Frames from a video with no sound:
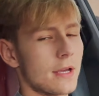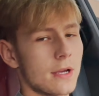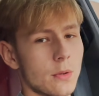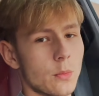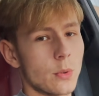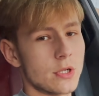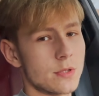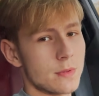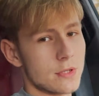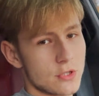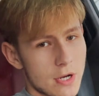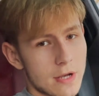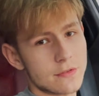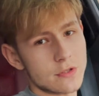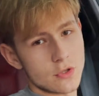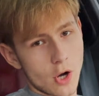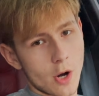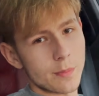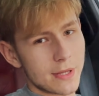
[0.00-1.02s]
which means you have
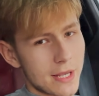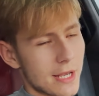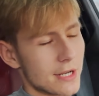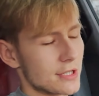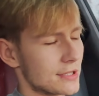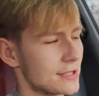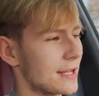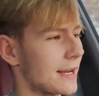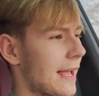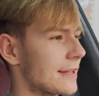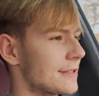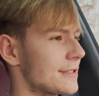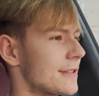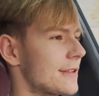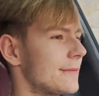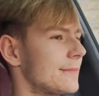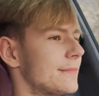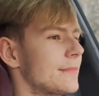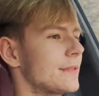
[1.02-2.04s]
to drop the engine to get to
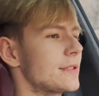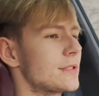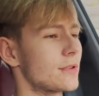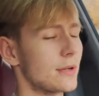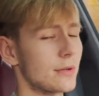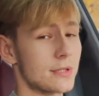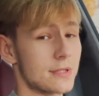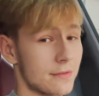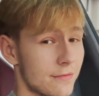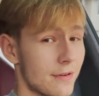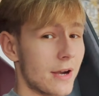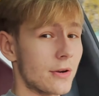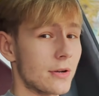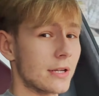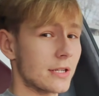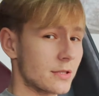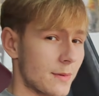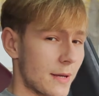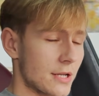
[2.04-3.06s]
them. So it's a very
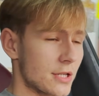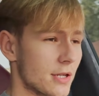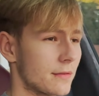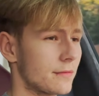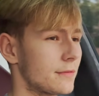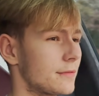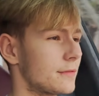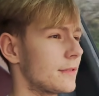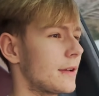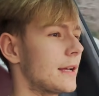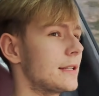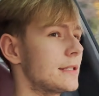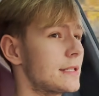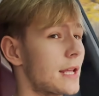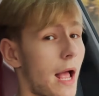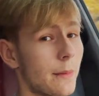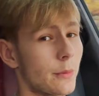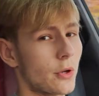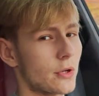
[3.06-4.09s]
expensive and
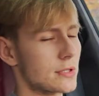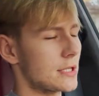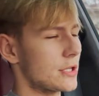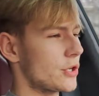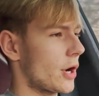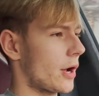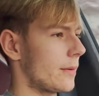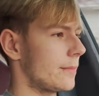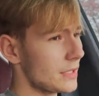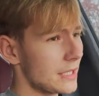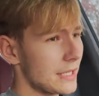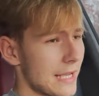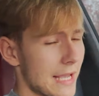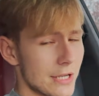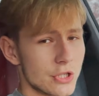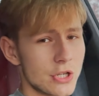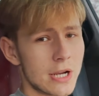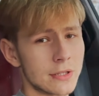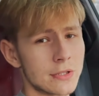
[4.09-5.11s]
time costly job.
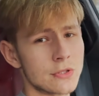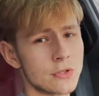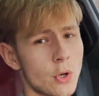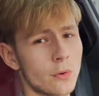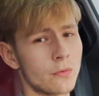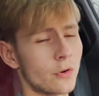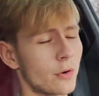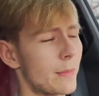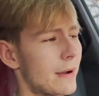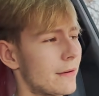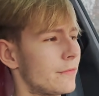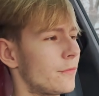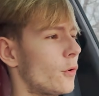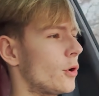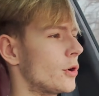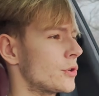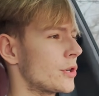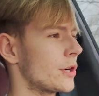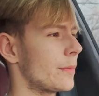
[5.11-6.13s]
Injectors go for about
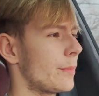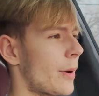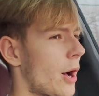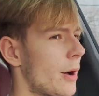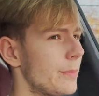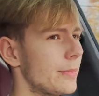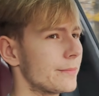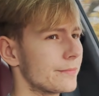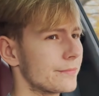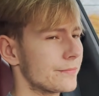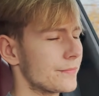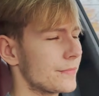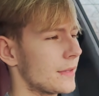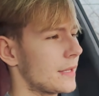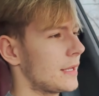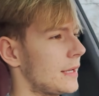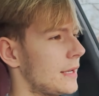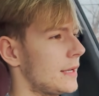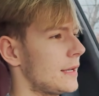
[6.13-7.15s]
400 a pop.
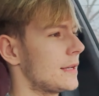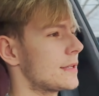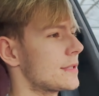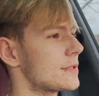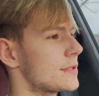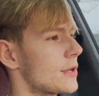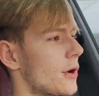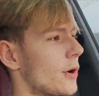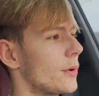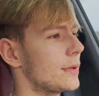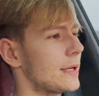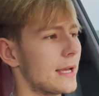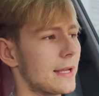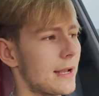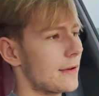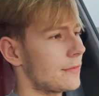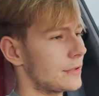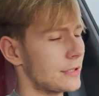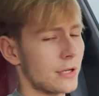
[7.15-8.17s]
So yeah,
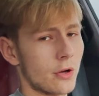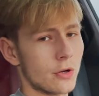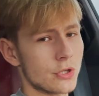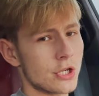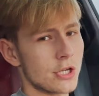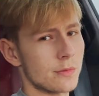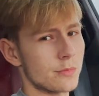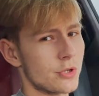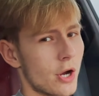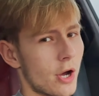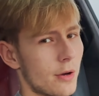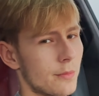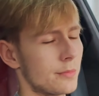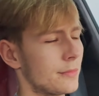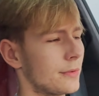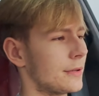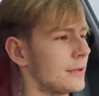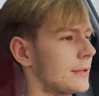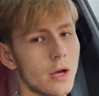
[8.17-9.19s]
definitely not a cheap job.
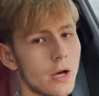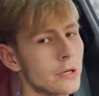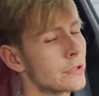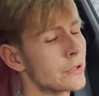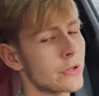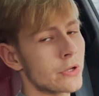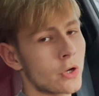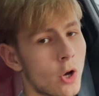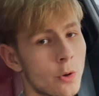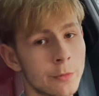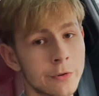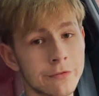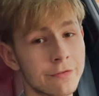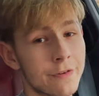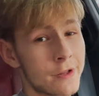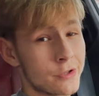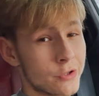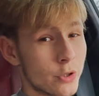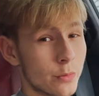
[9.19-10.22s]
Another common
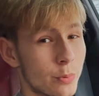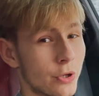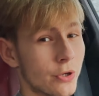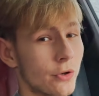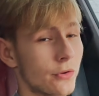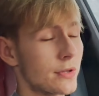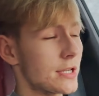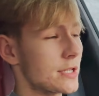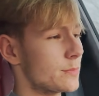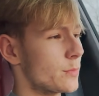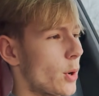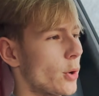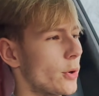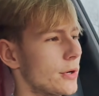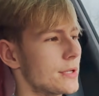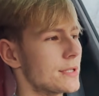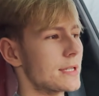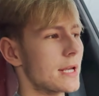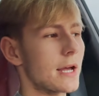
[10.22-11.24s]
failure point on these
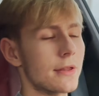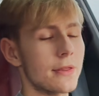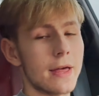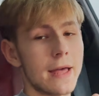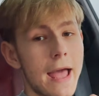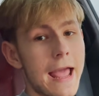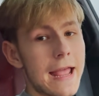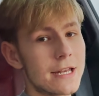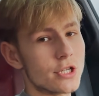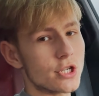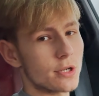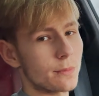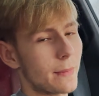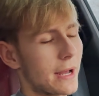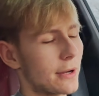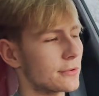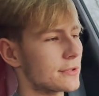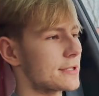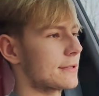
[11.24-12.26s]
motors are the engine
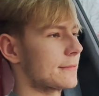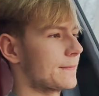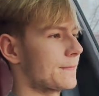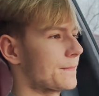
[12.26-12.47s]
mounts.